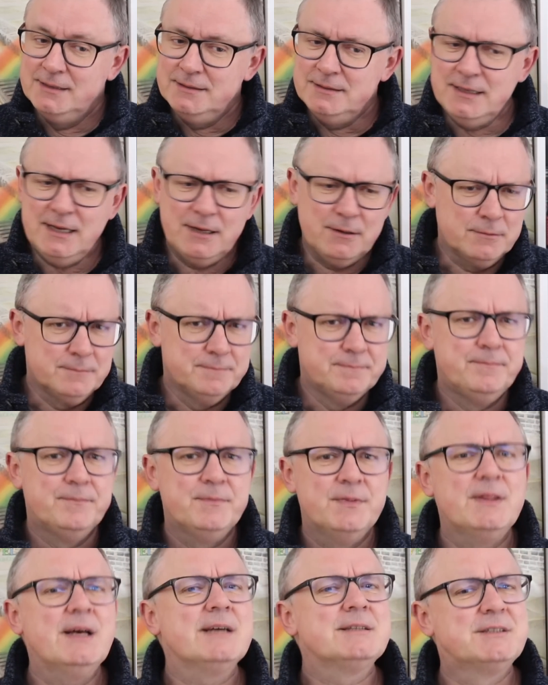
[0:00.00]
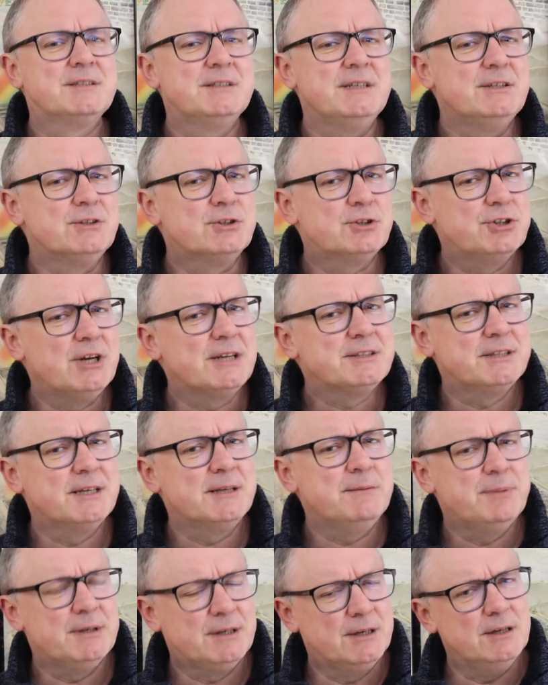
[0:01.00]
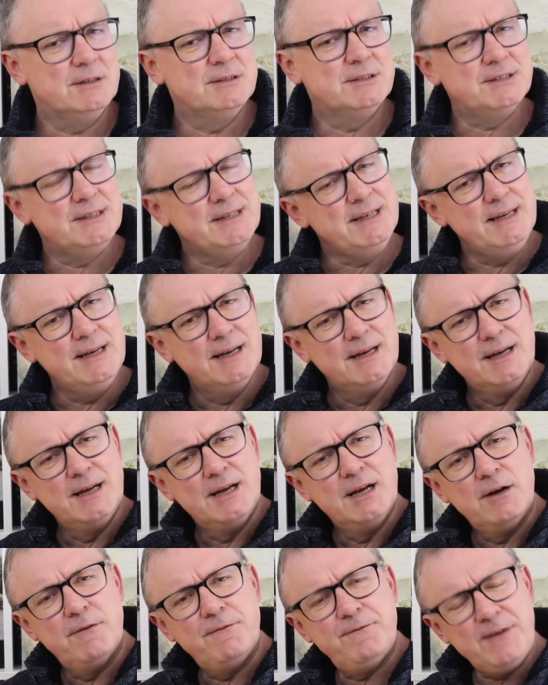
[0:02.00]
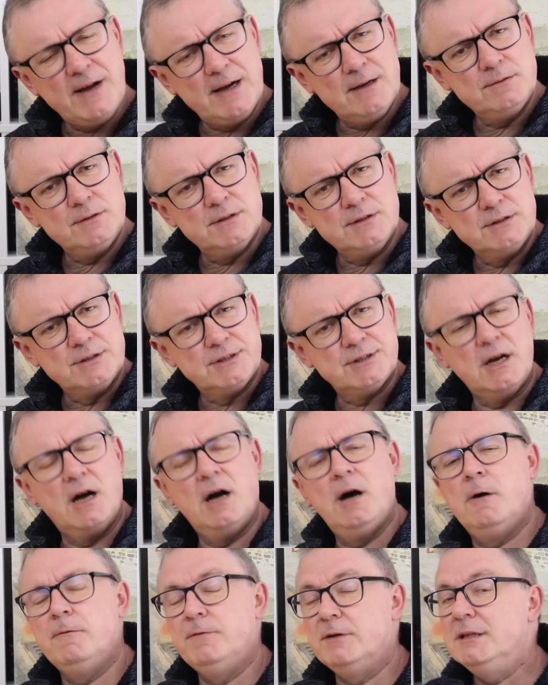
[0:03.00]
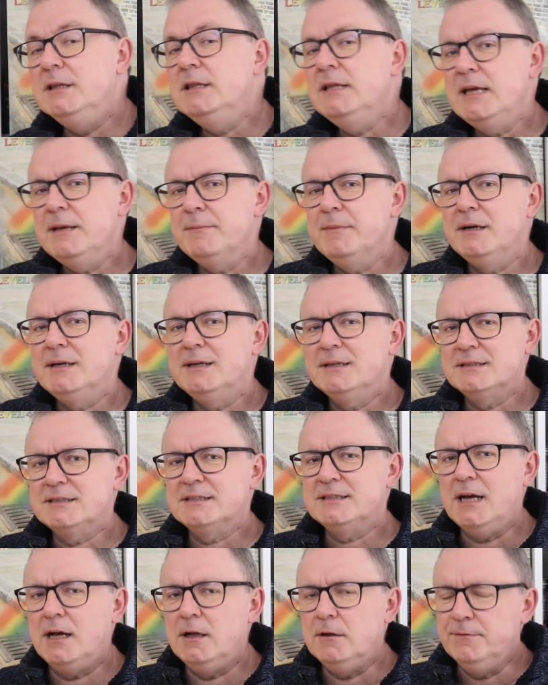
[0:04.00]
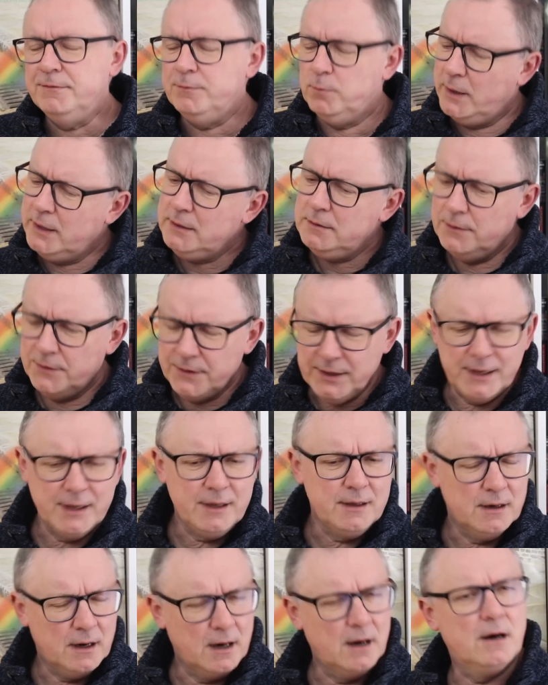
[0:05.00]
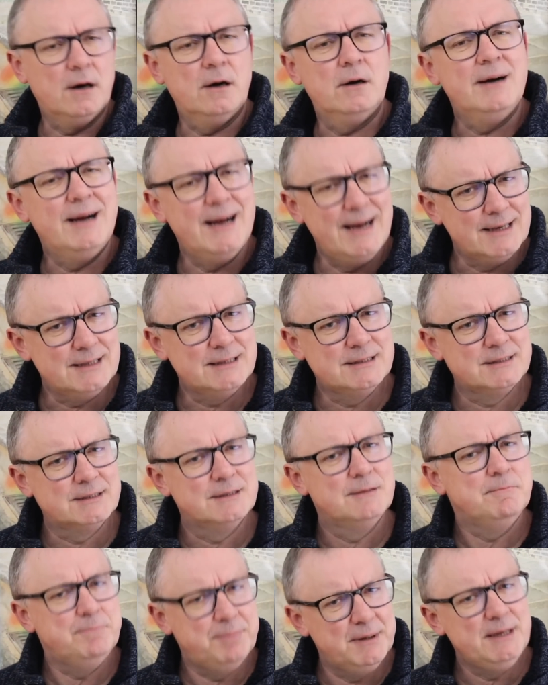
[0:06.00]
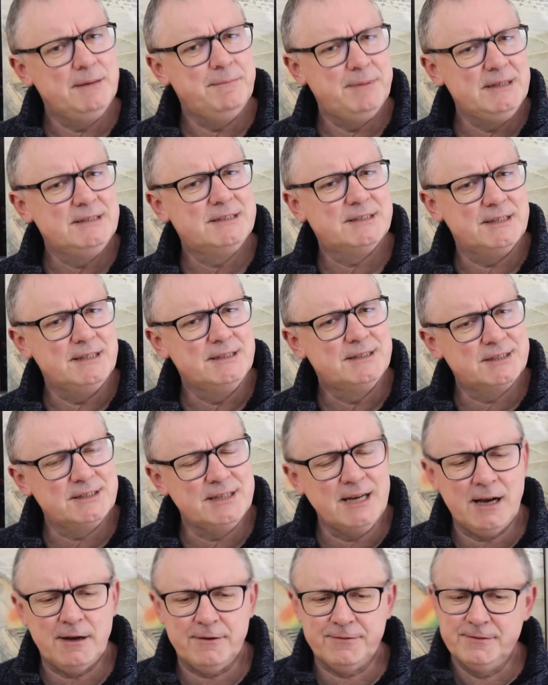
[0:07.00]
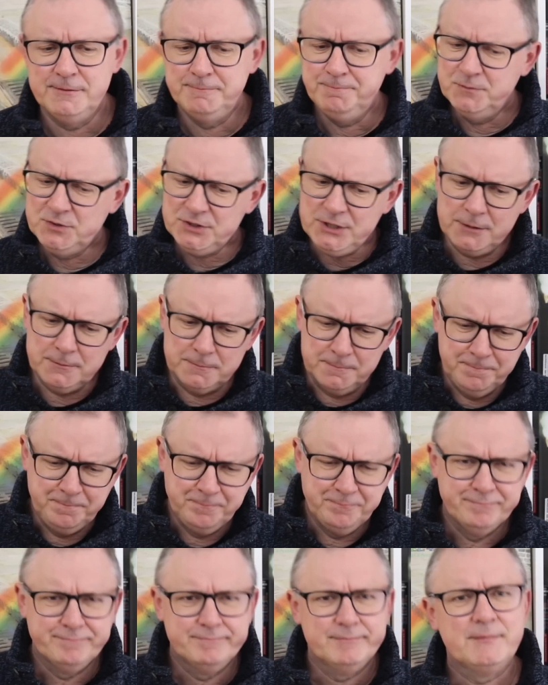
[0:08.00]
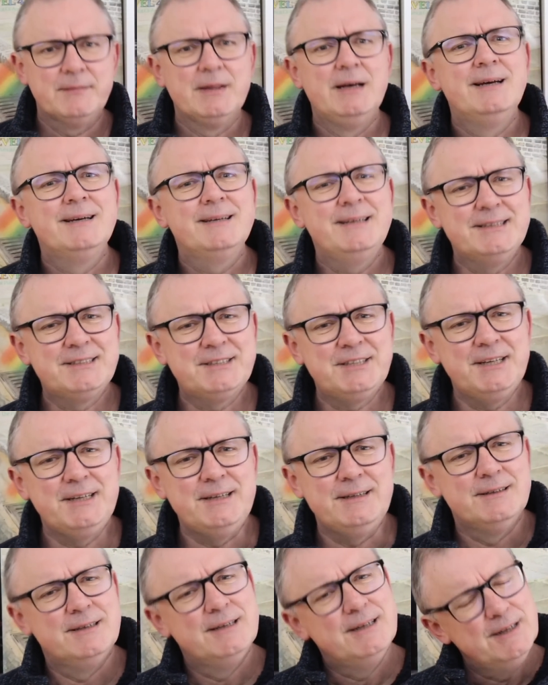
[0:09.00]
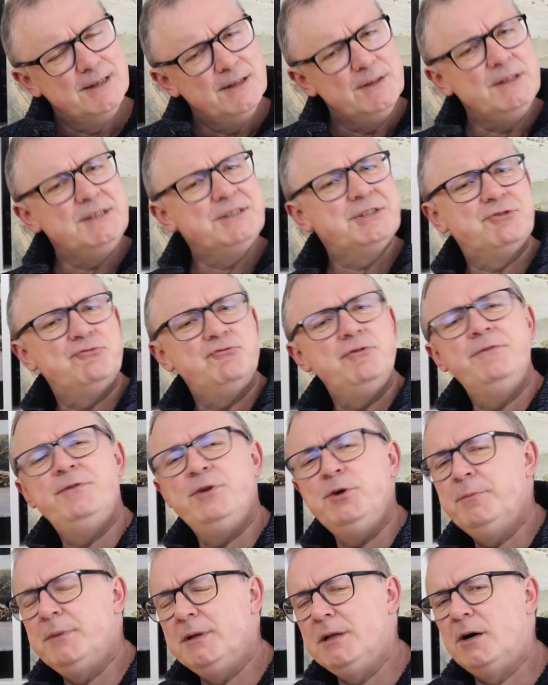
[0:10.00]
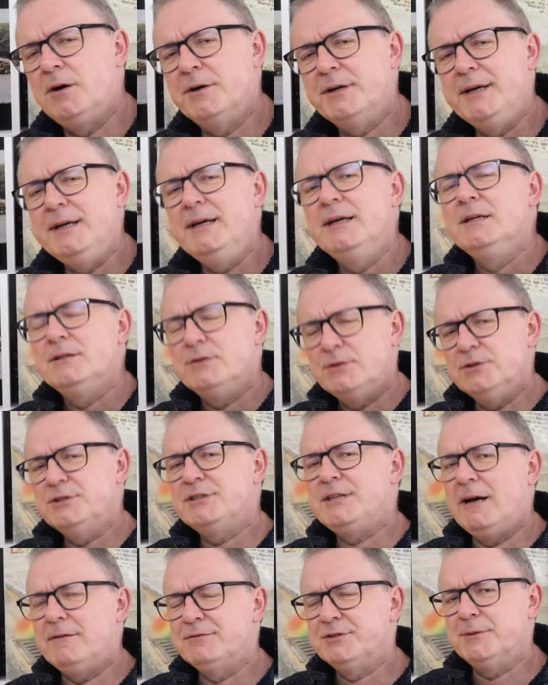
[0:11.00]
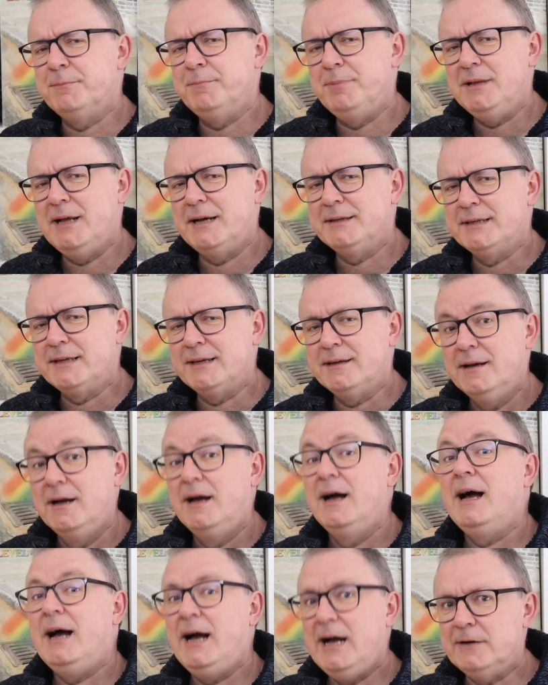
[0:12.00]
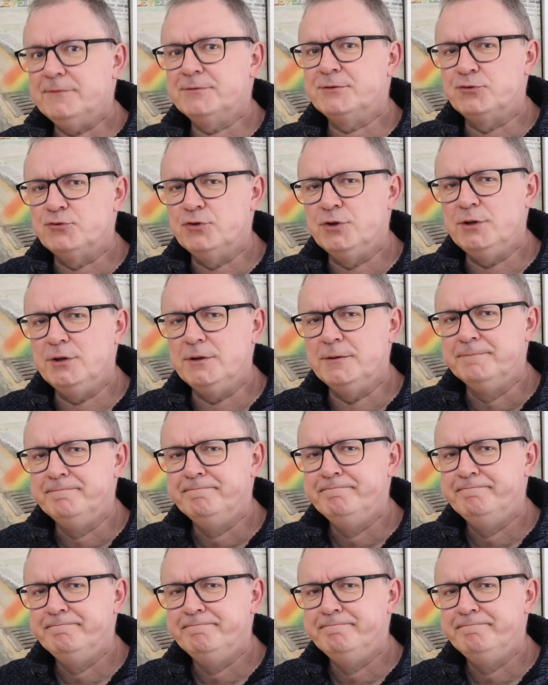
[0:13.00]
Now, that's interesting because the founders of Leema itself, well, they are ex-BBC staff. So, you see, this review malarkey does have some planning after all.